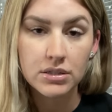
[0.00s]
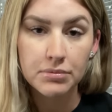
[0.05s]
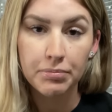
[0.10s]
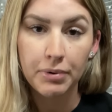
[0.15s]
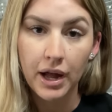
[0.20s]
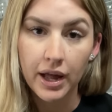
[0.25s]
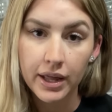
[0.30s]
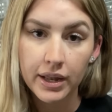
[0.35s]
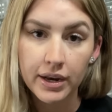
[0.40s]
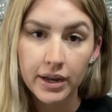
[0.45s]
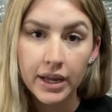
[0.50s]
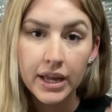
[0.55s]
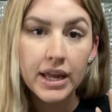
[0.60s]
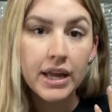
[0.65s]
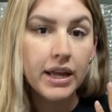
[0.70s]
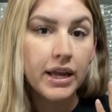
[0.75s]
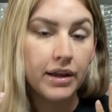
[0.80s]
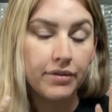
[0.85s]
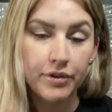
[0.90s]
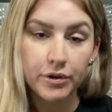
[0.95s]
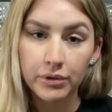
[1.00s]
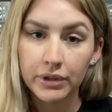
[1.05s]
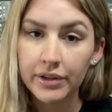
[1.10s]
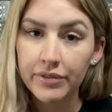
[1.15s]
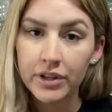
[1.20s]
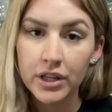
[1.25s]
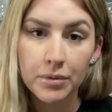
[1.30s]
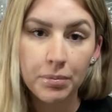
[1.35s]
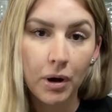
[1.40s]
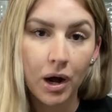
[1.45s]
But if you live
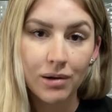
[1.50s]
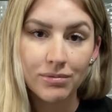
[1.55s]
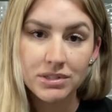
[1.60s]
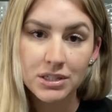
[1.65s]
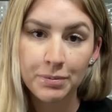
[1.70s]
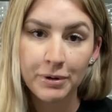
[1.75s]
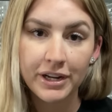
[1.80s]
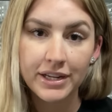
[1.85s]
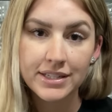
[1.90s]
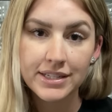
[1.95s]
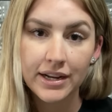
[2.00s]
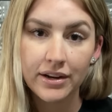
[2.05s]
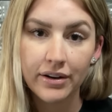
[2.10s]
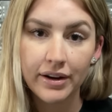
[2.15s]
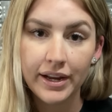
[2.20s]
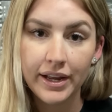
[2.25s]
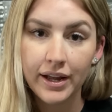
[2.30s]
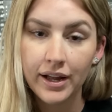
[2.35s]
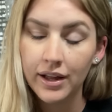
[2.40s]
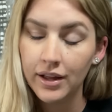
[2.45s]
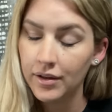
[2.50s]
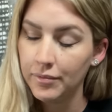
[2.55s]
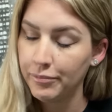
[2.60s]
in the Palm Springs area,